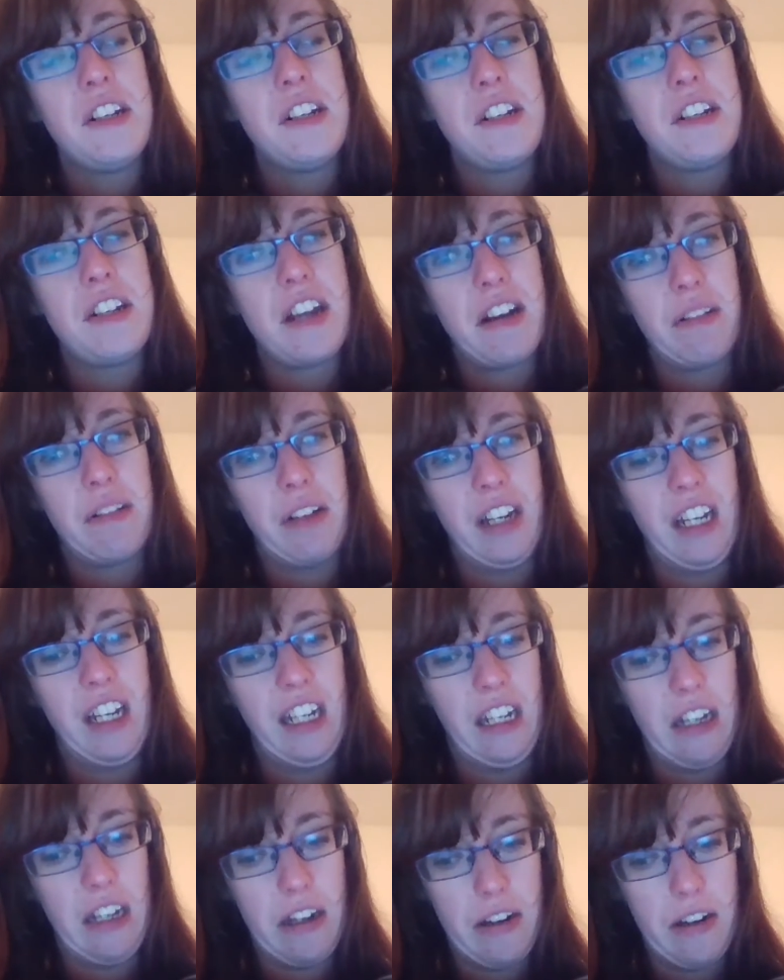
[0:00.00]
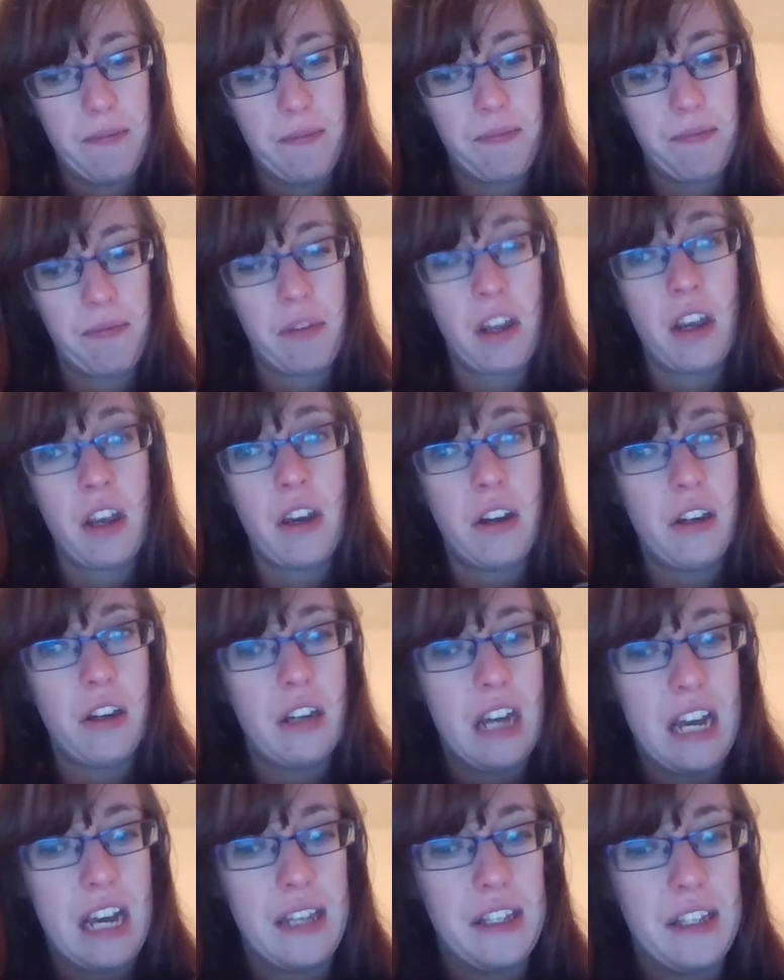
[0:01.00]
down here,
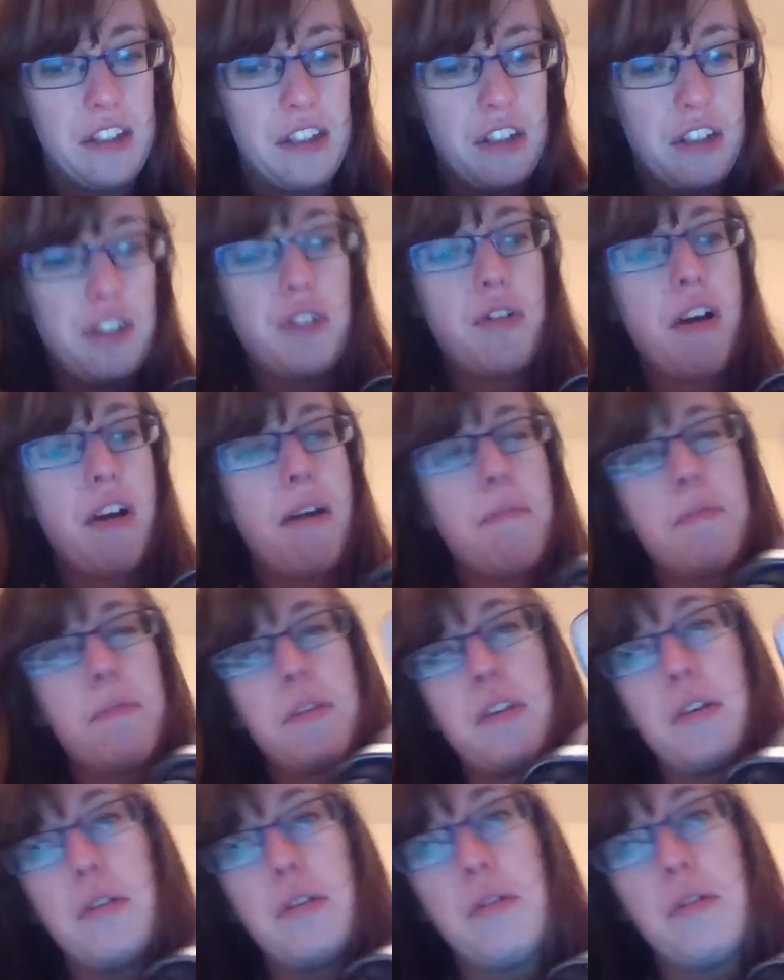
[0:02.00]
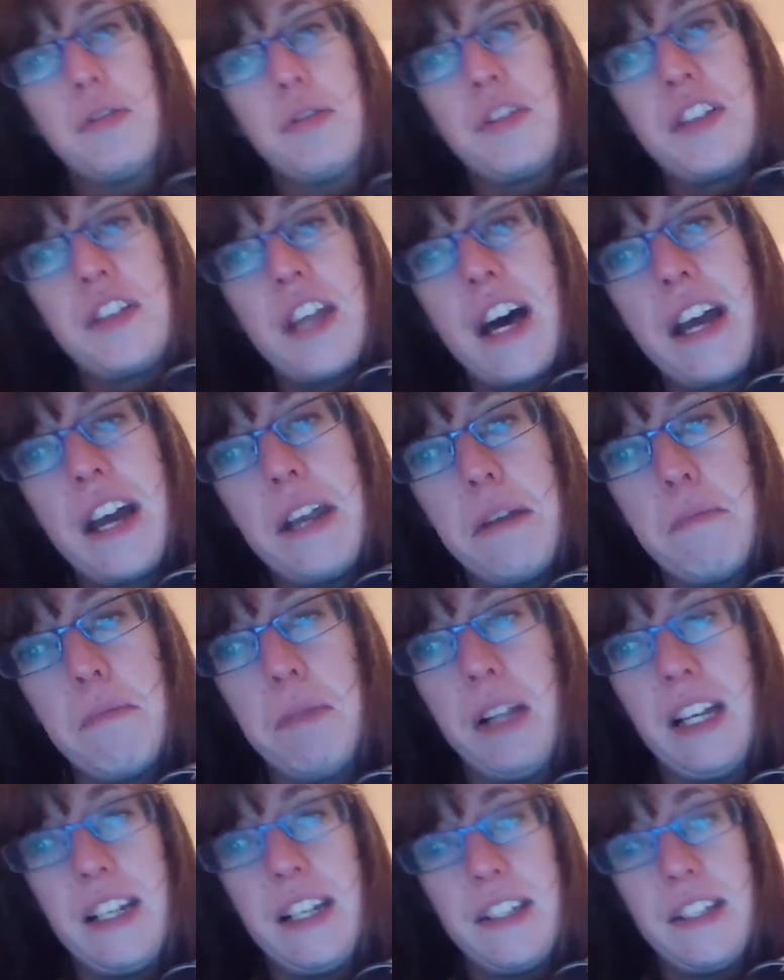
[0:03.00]
and there's a strap that holds that in
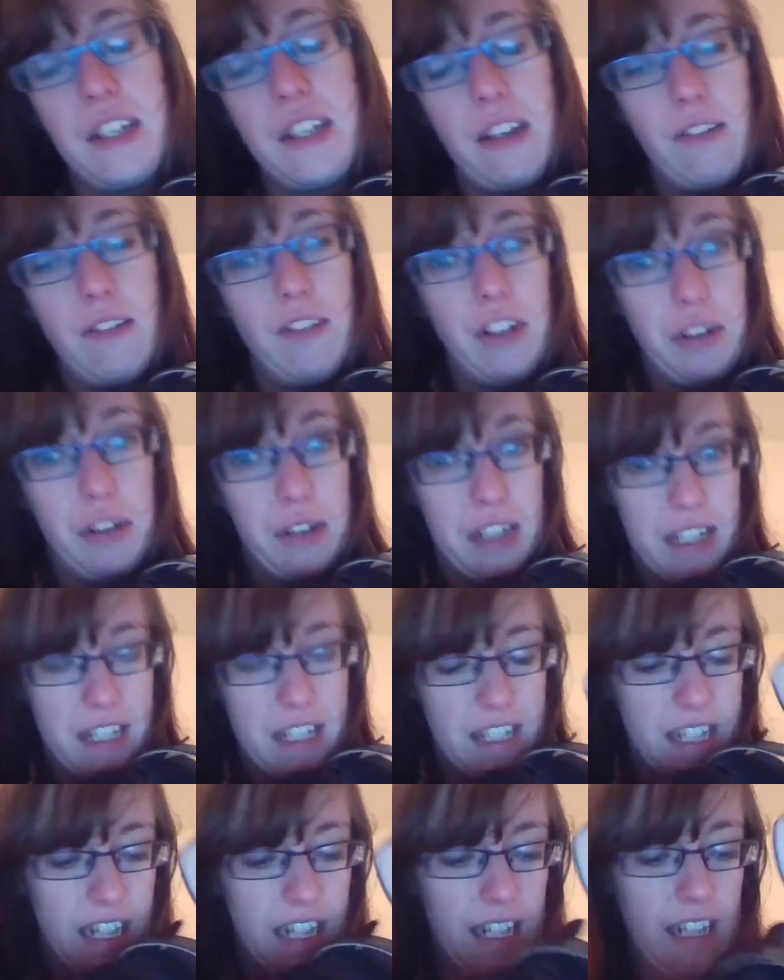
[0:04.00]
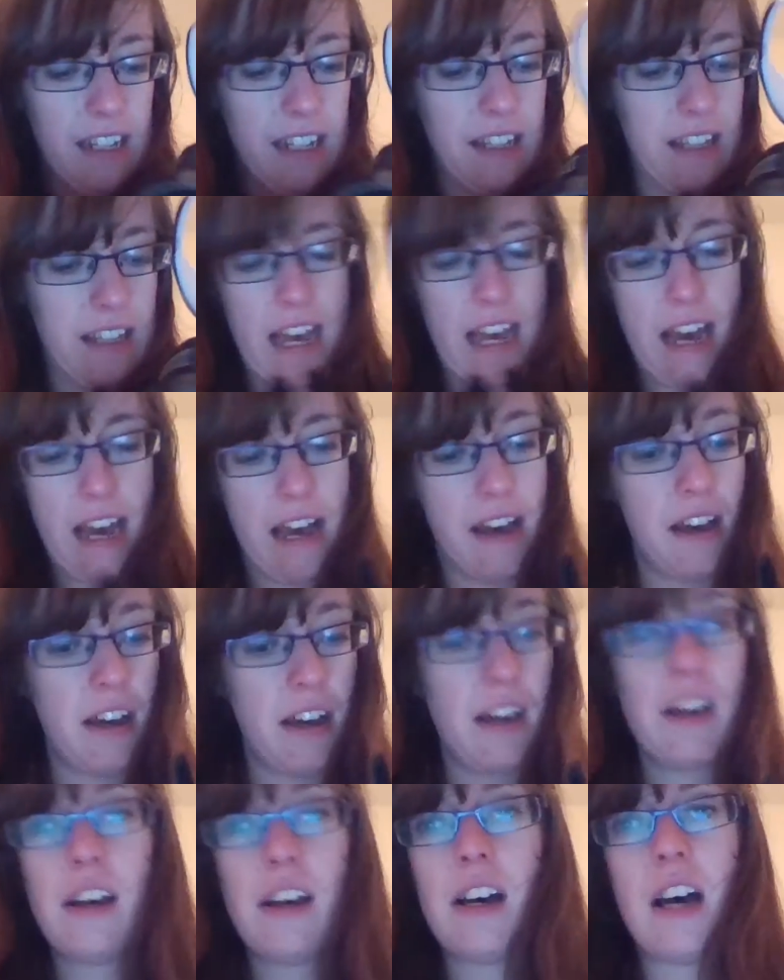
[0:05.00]
place, if you can see there.
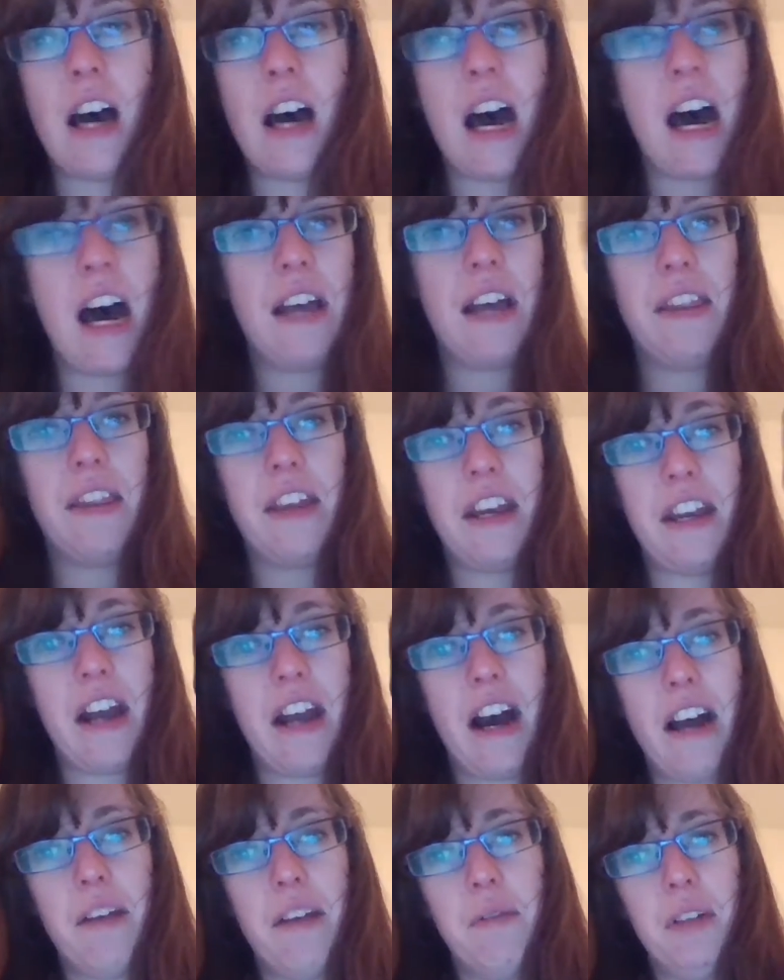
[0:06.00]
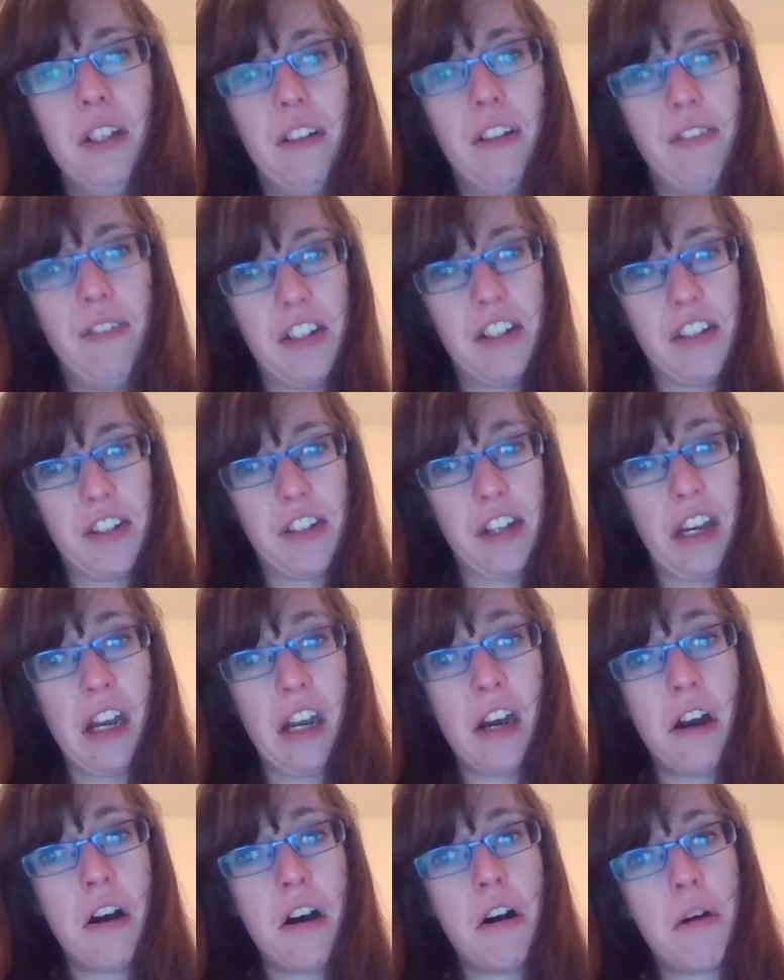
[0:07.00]
And then I will obviously
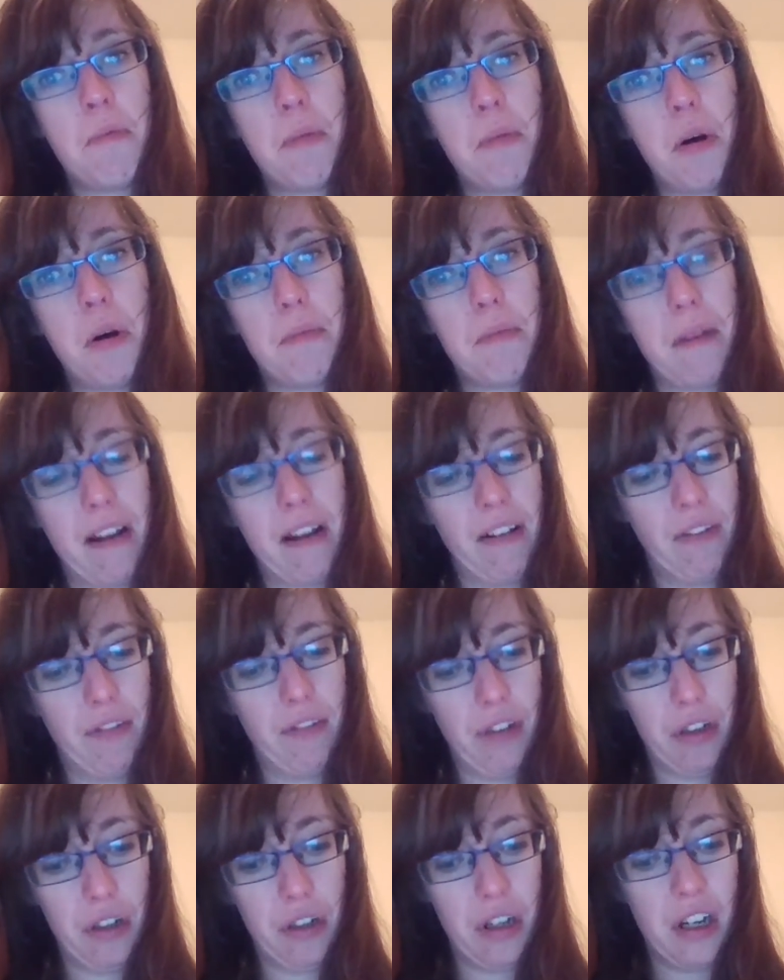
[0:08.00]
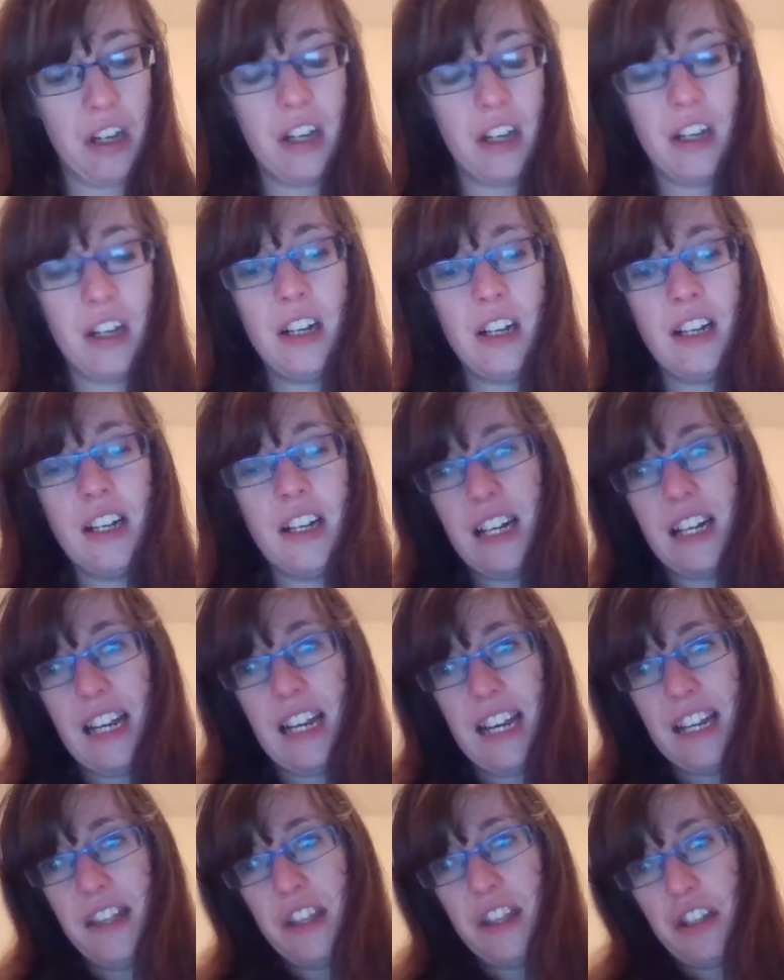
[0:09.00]
put my foot
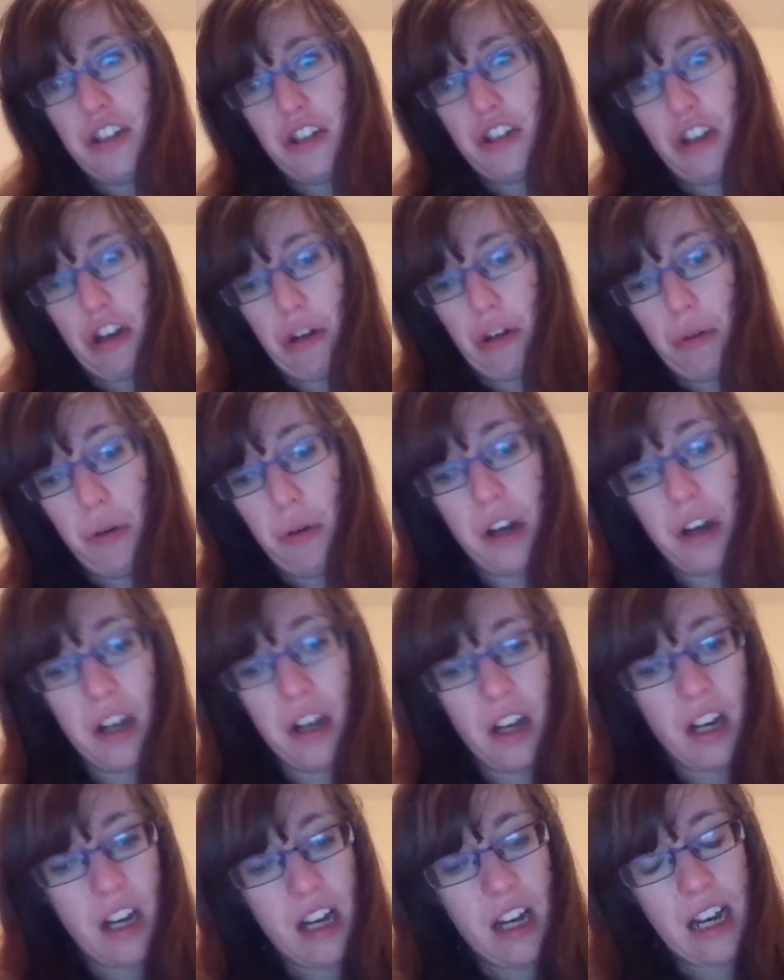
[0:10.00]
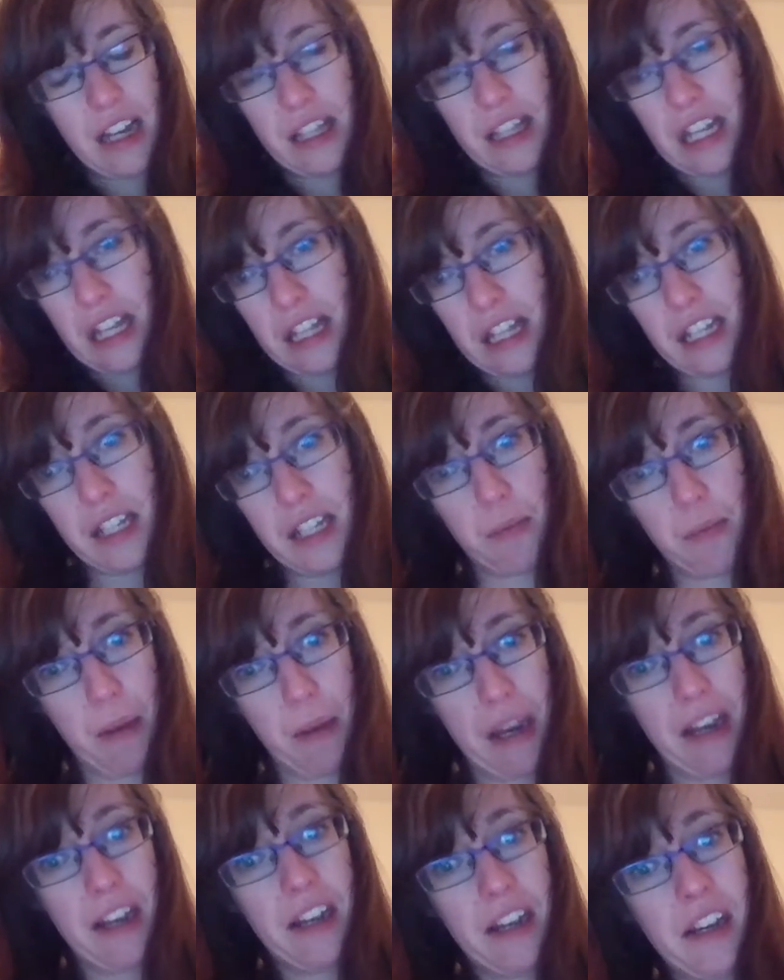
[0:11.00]
in the shoe, and then this
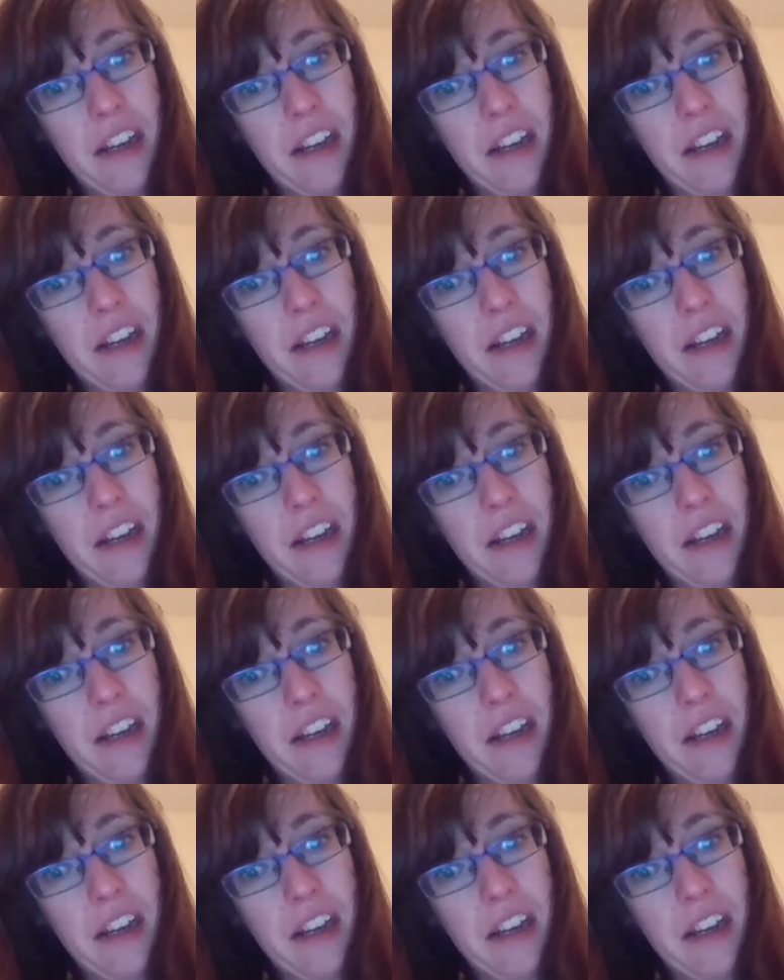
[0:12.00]
bit